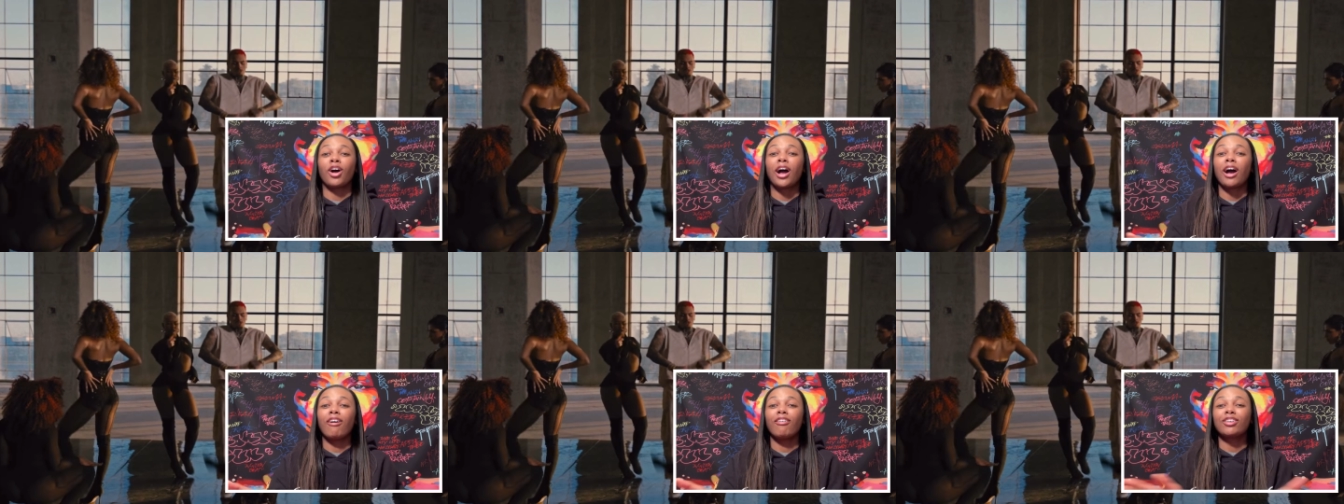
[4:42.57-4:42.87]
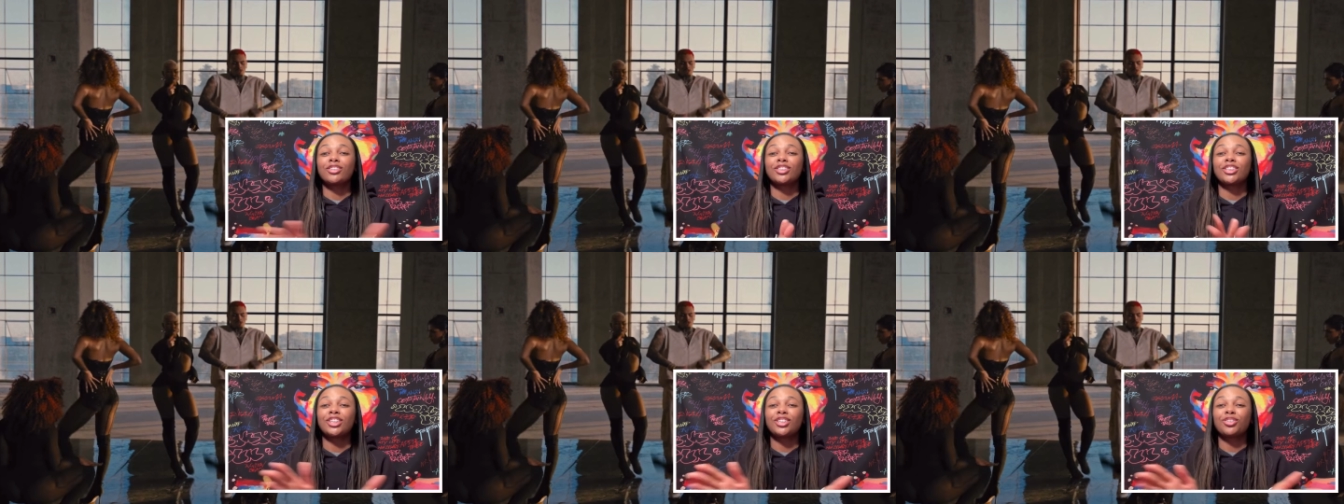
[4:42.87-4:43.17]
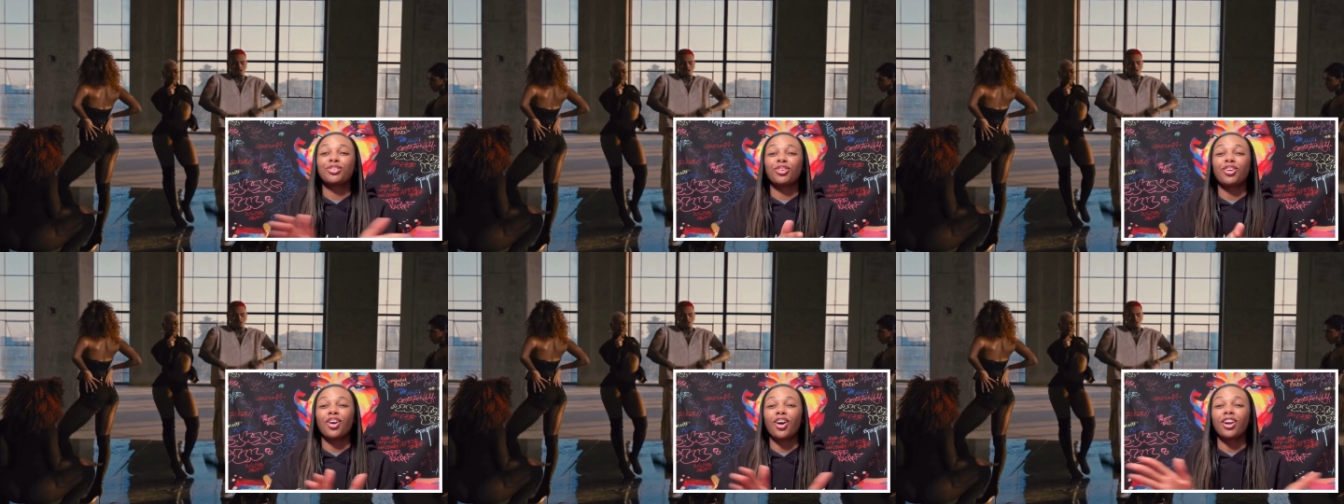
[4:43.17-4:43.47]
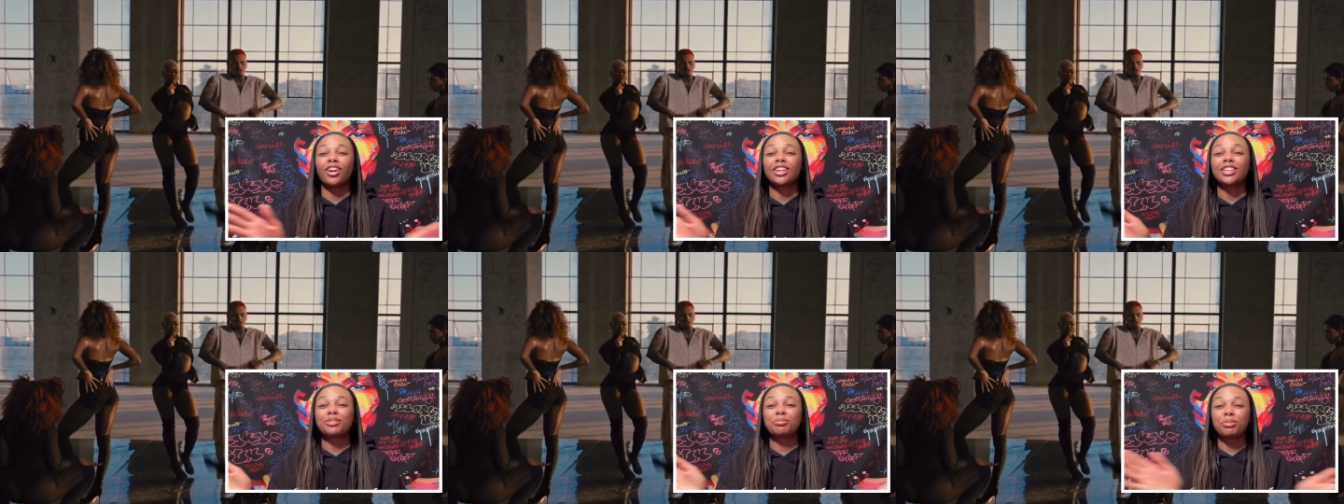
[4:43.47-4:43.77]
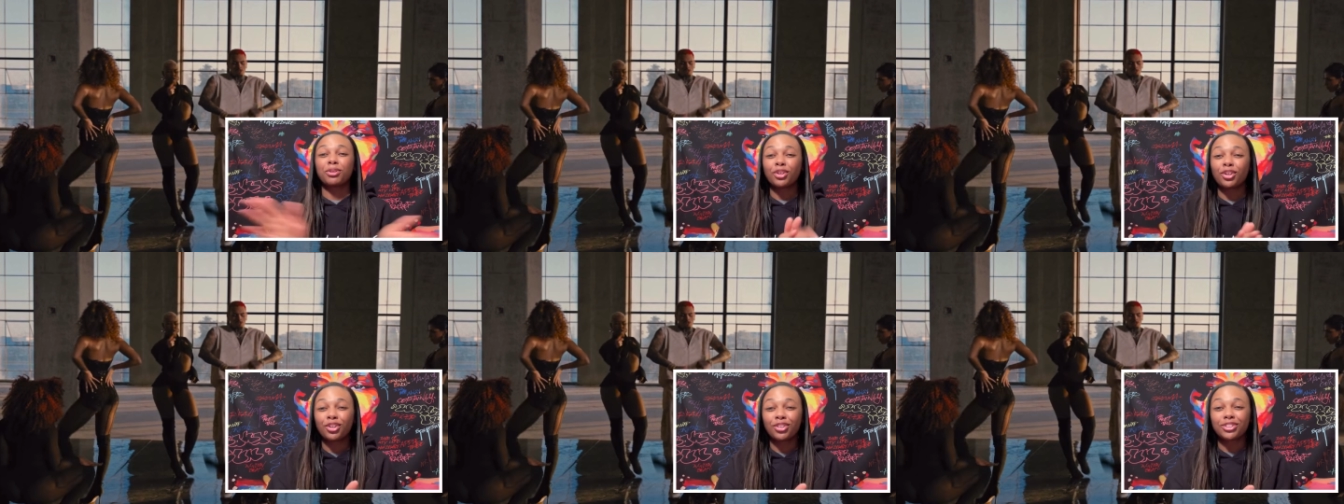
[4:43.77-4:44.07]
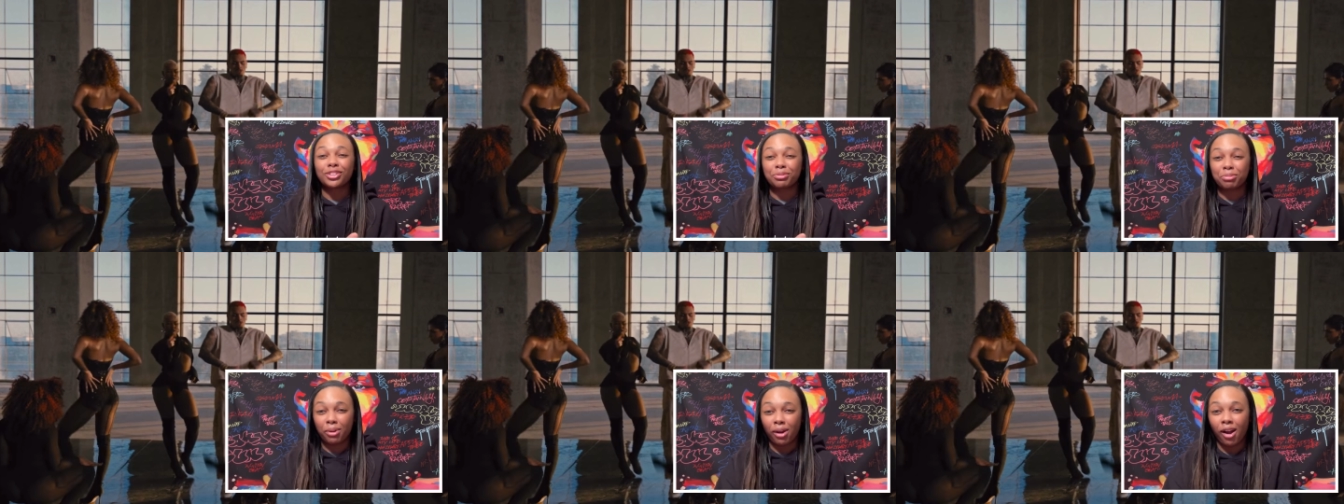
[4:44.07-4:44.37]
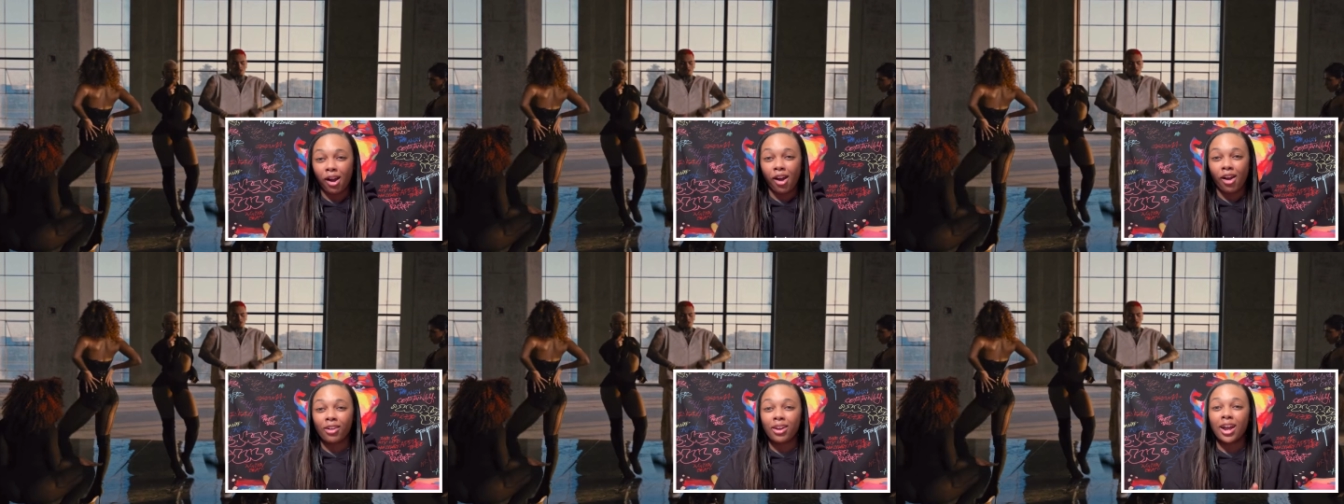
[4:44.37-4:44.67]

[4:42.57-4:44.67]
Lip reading: How is she doing all these moves, bro?